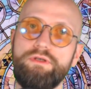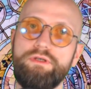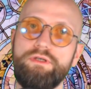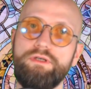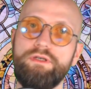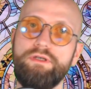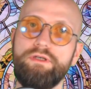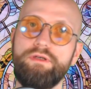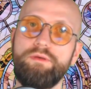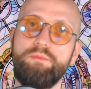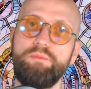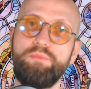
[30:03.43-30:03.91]

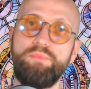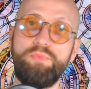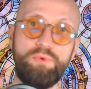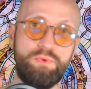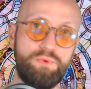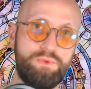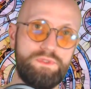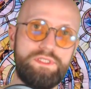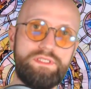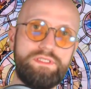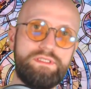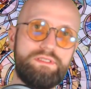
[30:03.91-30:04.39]

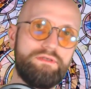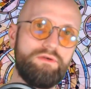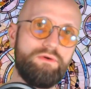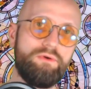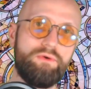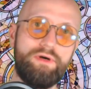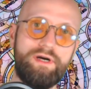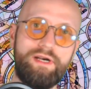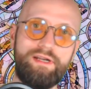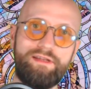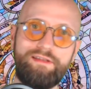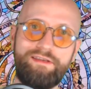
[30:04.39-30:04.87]
boosts
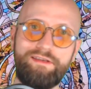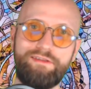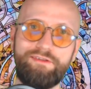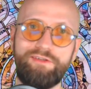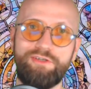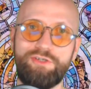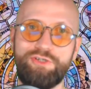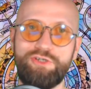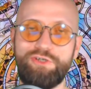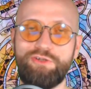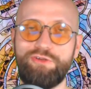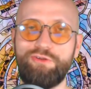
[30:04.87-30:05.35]
or any
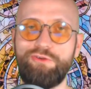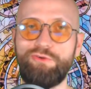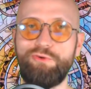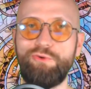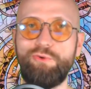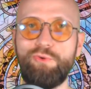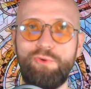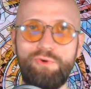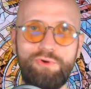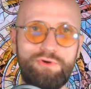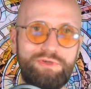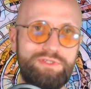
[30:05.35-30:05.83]
additional
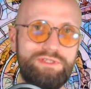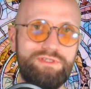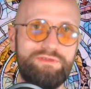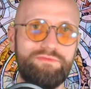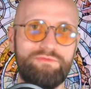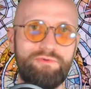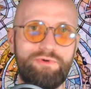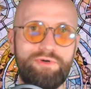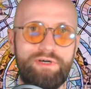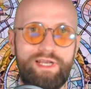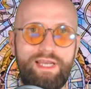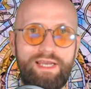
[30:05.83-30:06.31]
courts
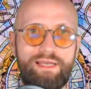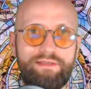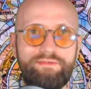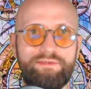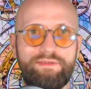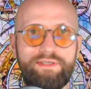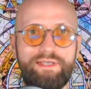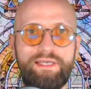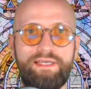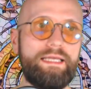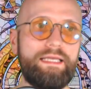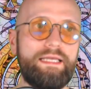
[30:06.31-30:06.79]
for that.
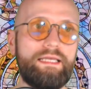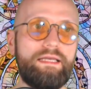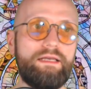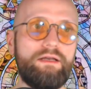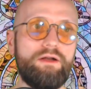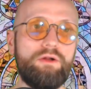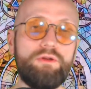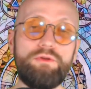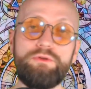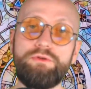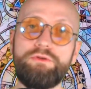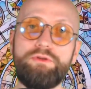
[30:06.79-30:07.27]

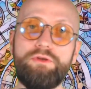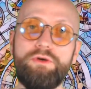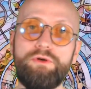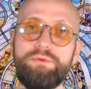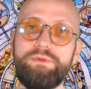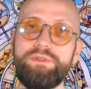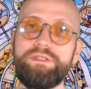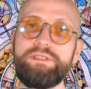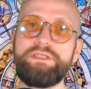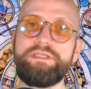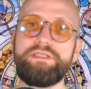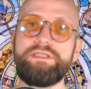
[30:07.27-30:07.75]
Although
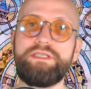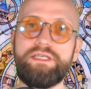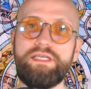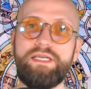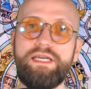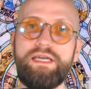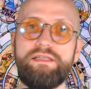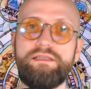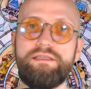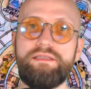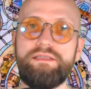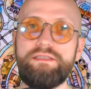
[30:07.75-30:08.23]
this is
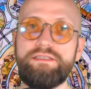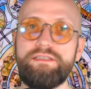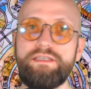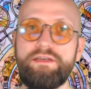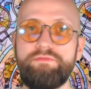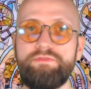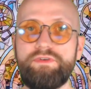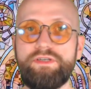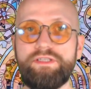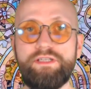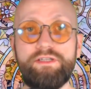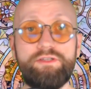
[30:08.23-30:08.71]
again
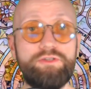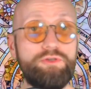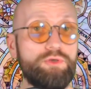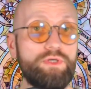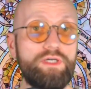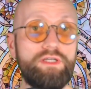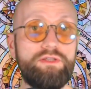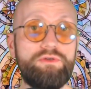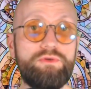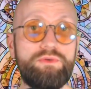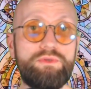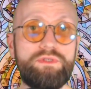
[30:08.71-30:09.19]
something that you
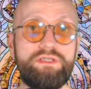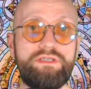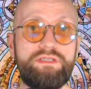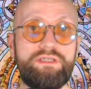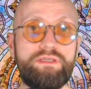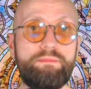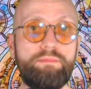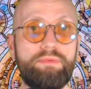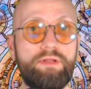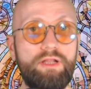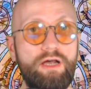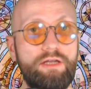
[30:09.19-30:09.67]
can use as
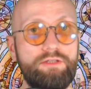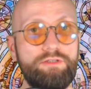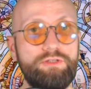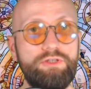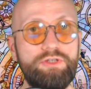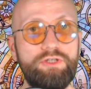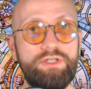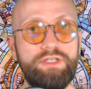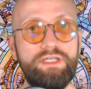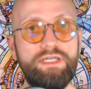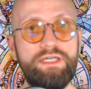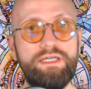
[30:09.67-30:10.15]
a plot
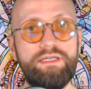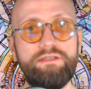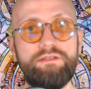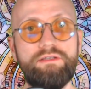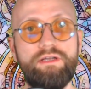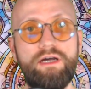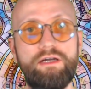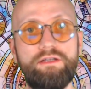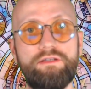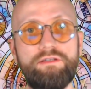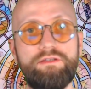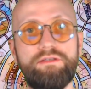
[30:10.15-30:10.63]
hook,
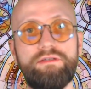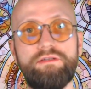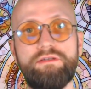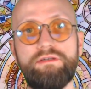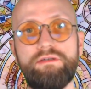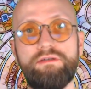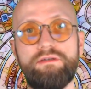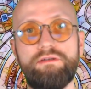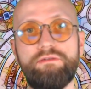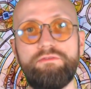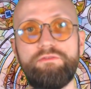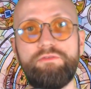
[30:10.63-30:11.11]

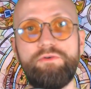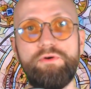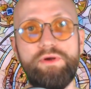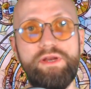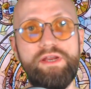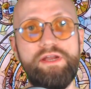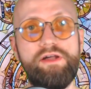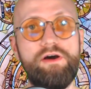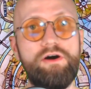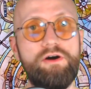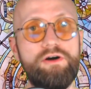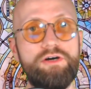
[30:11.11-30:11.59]

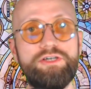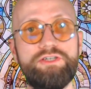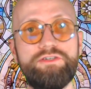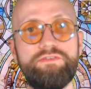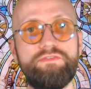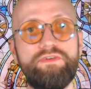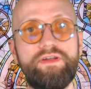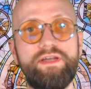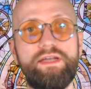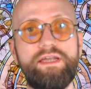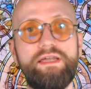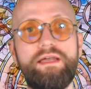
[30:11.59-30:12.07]
free
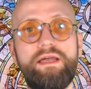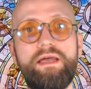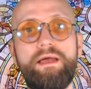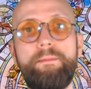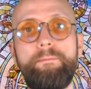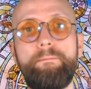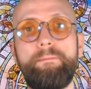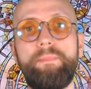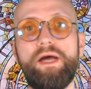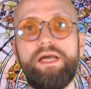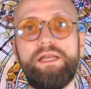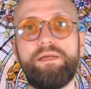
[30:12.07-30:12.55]
Archfey
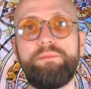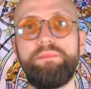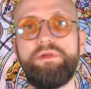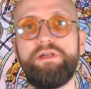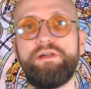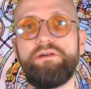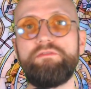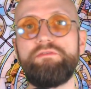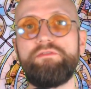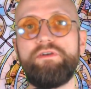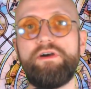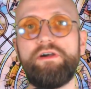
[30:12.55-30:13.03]
might be
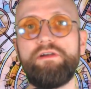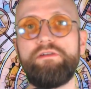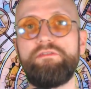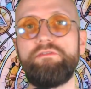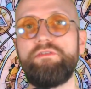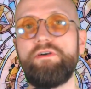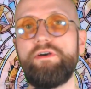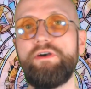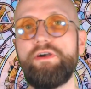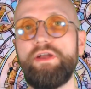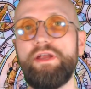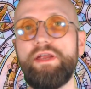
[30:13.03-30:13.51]
a very,
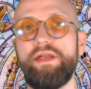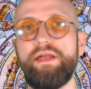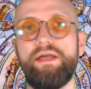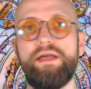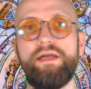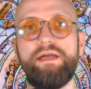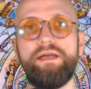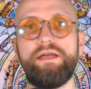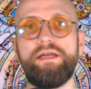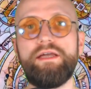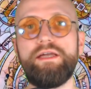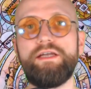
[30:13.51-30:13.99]
very
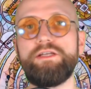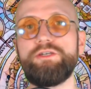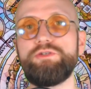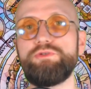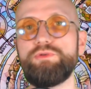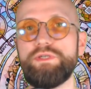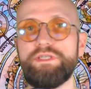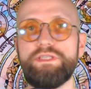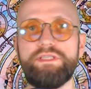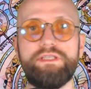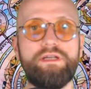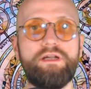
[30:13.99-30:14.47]

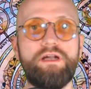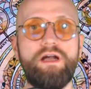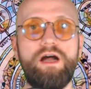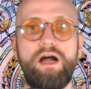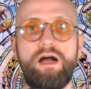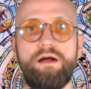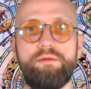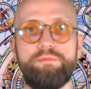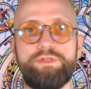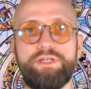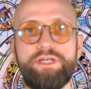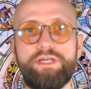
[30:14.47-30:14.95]
interesting
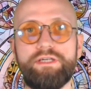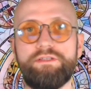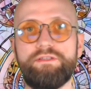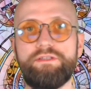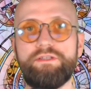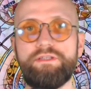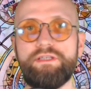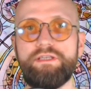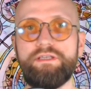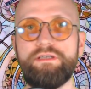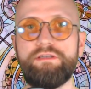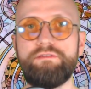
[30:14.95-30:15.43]

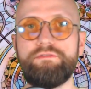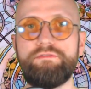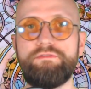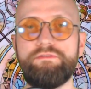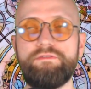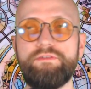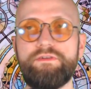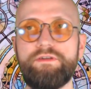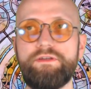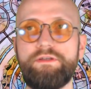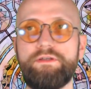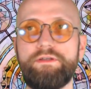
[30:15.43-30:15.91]
object
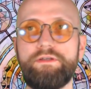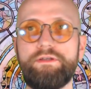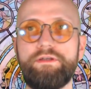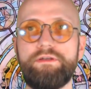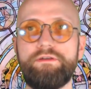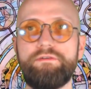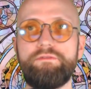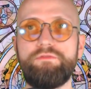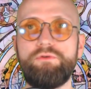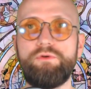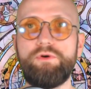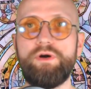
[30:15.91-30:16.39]
if
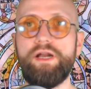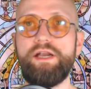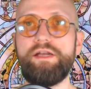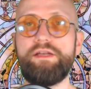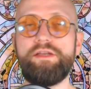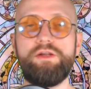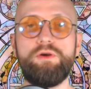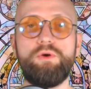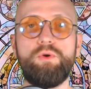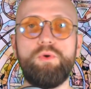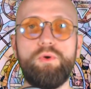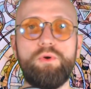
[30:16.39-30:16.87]
for
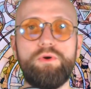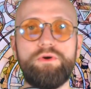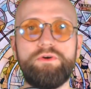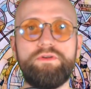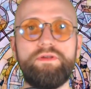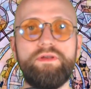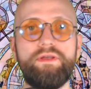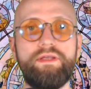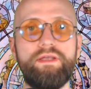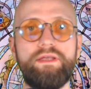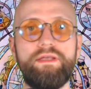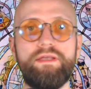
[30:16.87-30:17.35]
any court
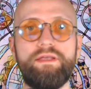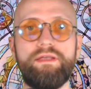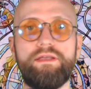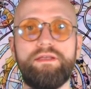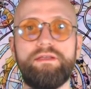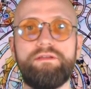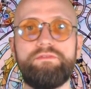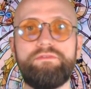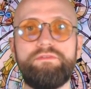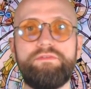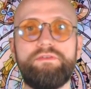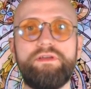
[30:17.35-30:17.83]

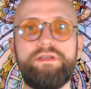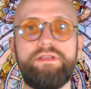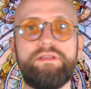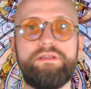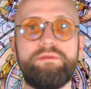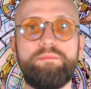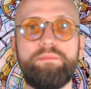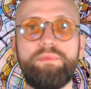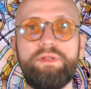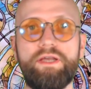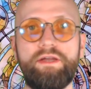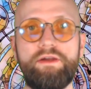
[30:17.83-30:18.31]
if
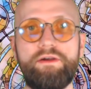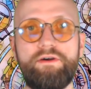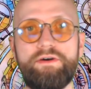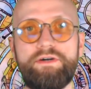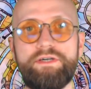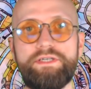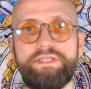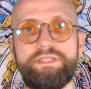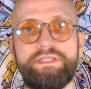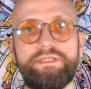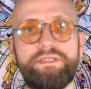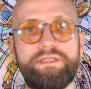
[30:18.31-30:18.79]
the
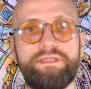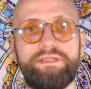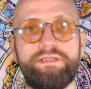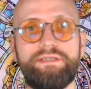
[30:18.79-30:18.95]
players